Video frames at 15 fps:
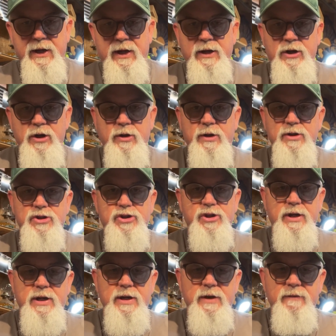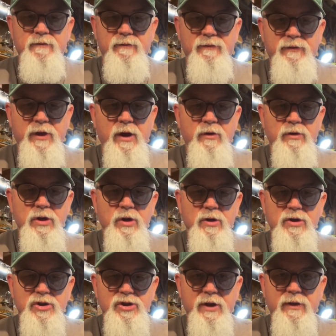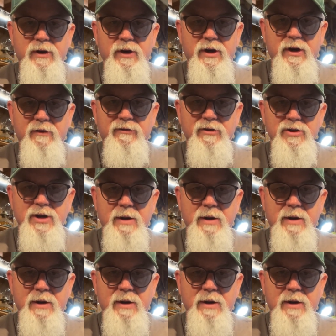And you can see, the difference,